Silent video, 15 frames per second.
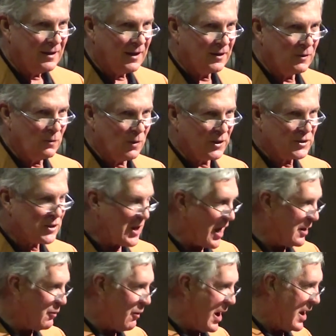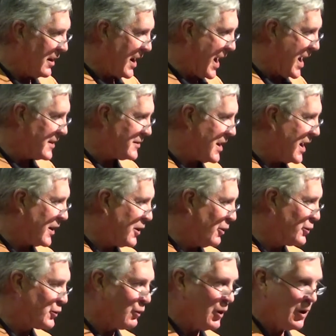And you want to stand around guys like
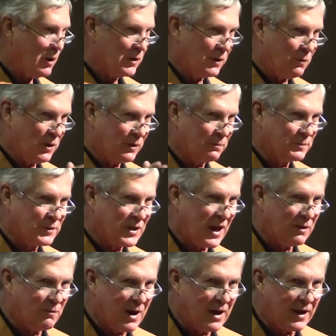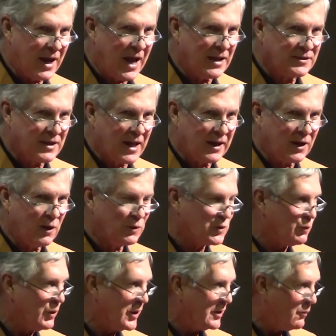Coach Roll, and you want to stand around guys like
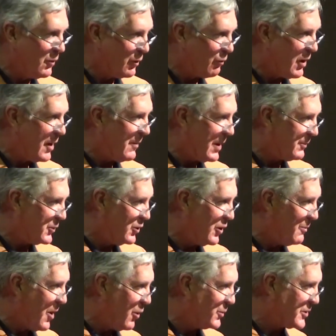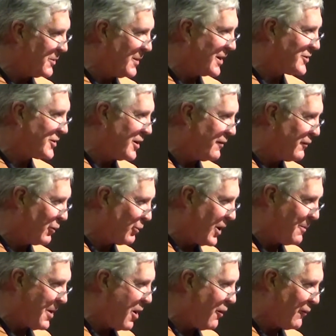Coach Wood, and you want to rub up to them, hope some of that stuff will
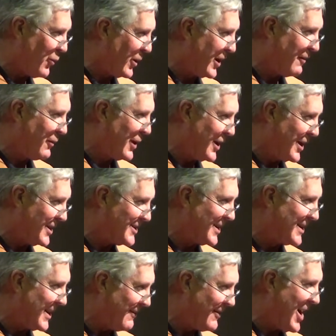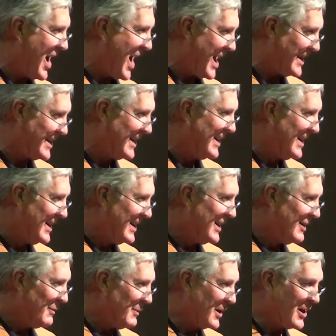rub off, whatever it is that they've got.
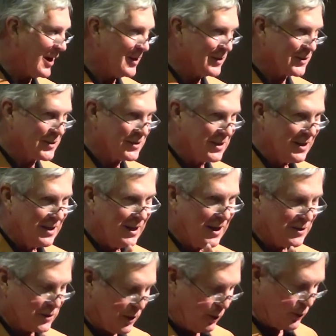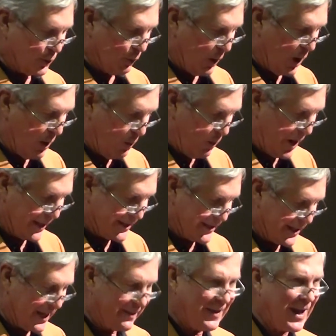Because, as Coach Roll once
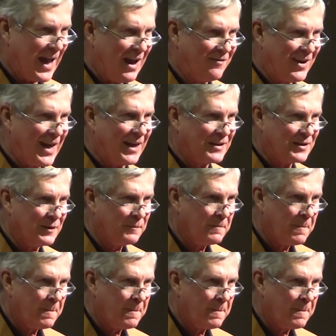said, they have it.